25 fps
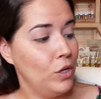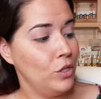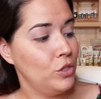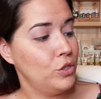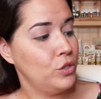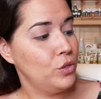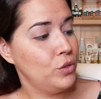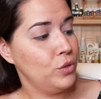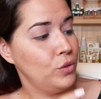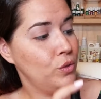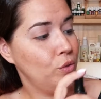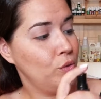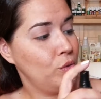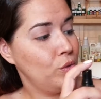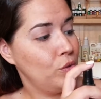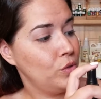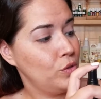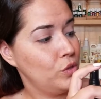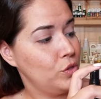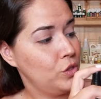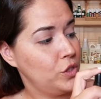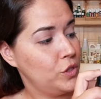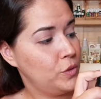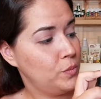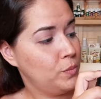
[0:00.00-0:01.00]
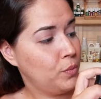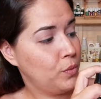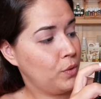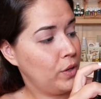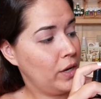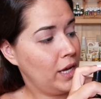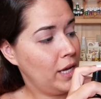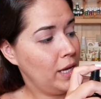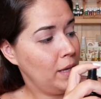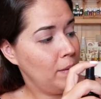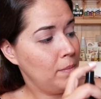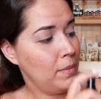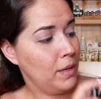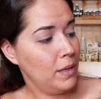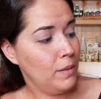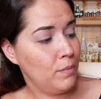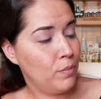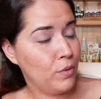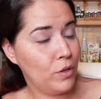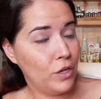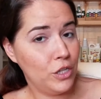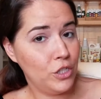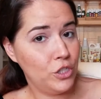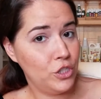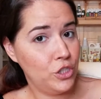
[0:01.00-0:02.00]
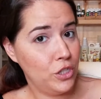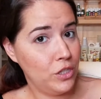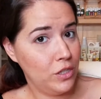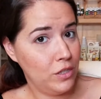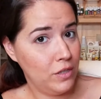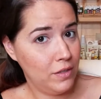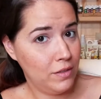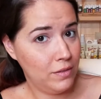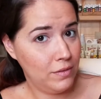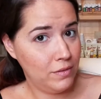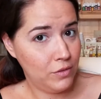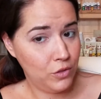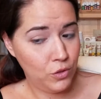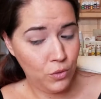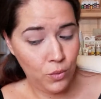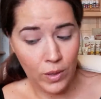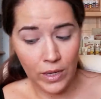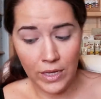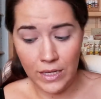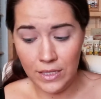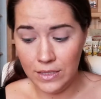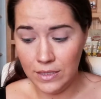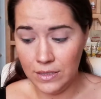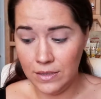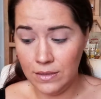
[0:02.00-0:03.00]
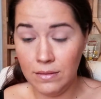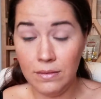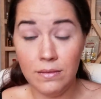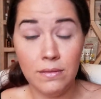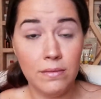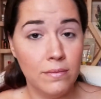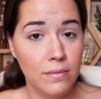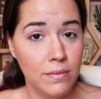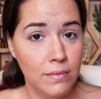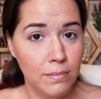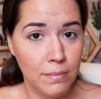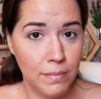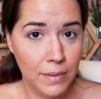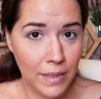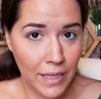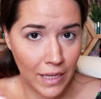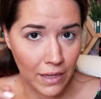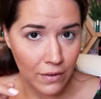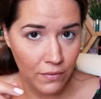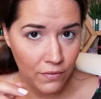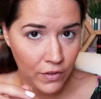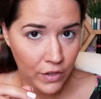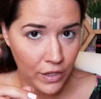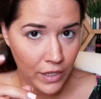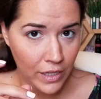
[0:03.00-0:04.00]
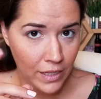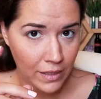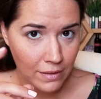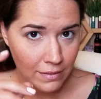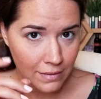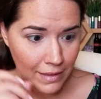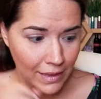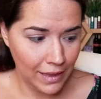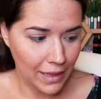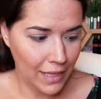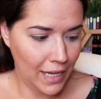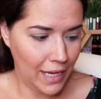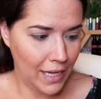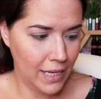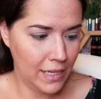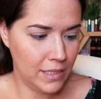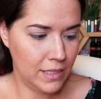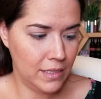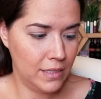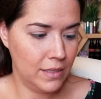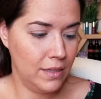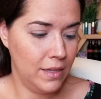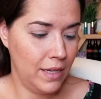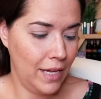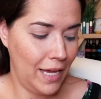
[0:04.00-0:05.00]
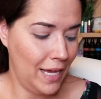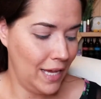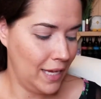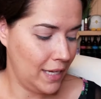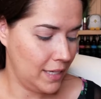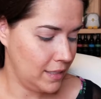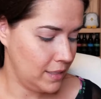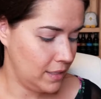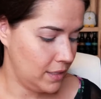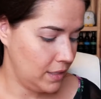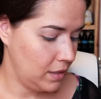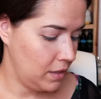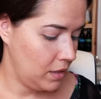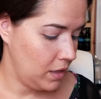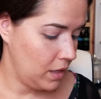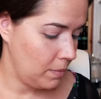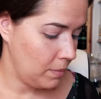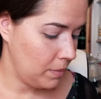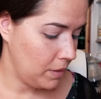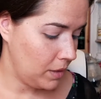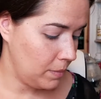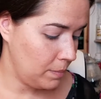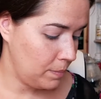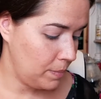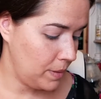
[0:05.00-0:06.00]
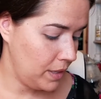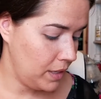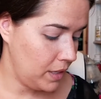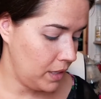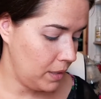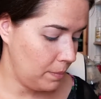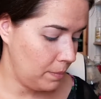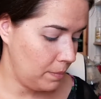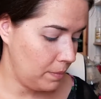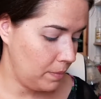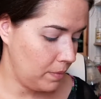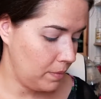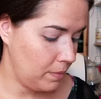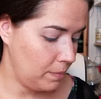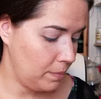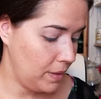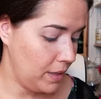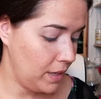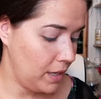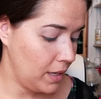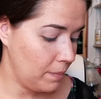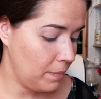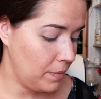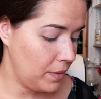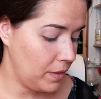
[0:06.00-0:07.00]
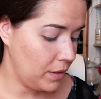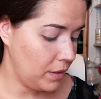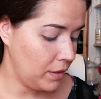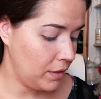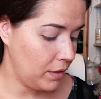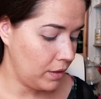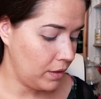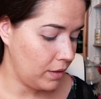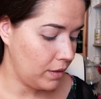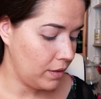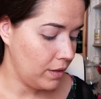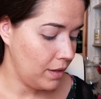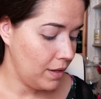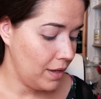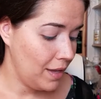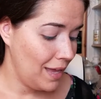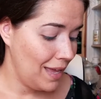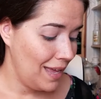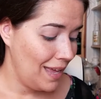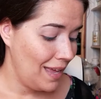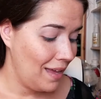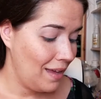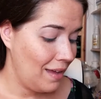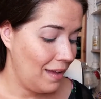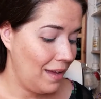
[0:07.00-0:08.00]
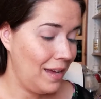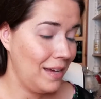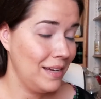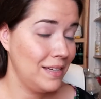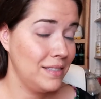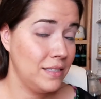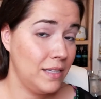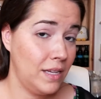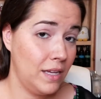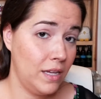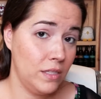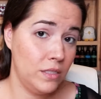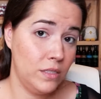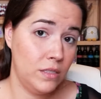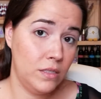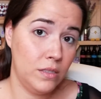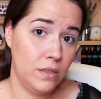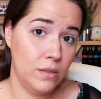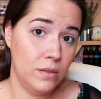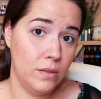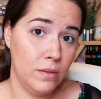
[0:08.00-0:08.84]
to spray my brush twice, but like a very light hand. I'm going to pick up the excess,